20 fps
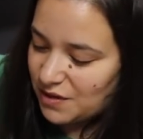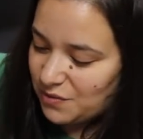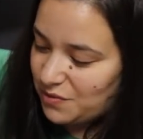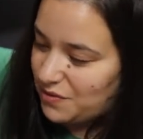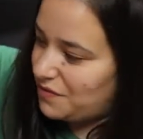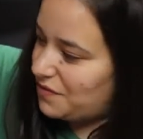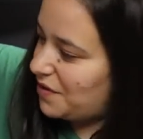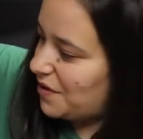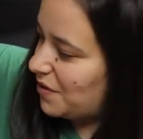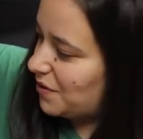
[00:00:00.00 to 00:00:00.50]
done
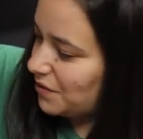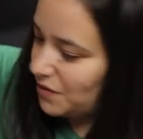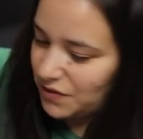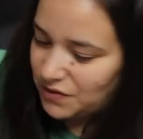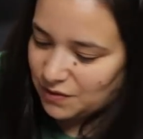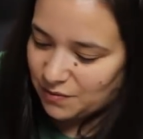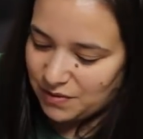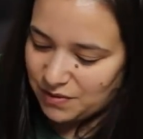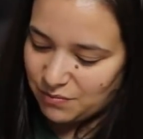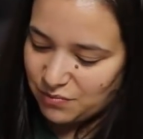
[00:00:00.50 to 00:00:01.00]
with those.
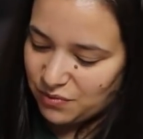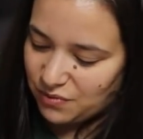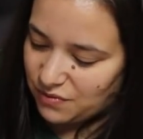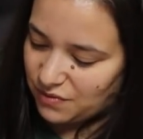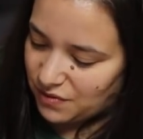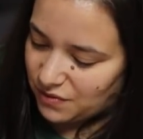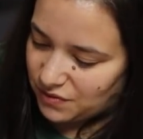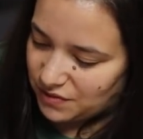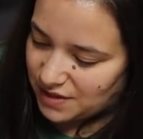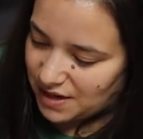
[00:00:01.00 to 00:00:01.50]
So I'm going to pull
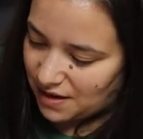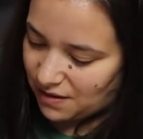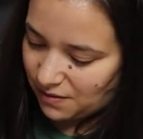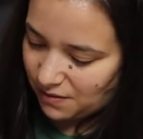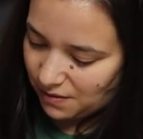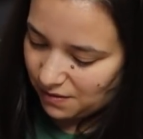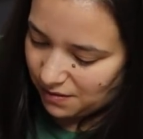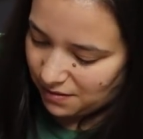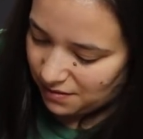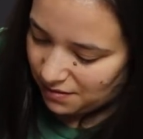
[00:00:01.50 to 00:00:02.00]
those
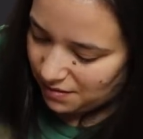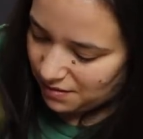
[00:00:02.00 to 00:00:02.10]
out.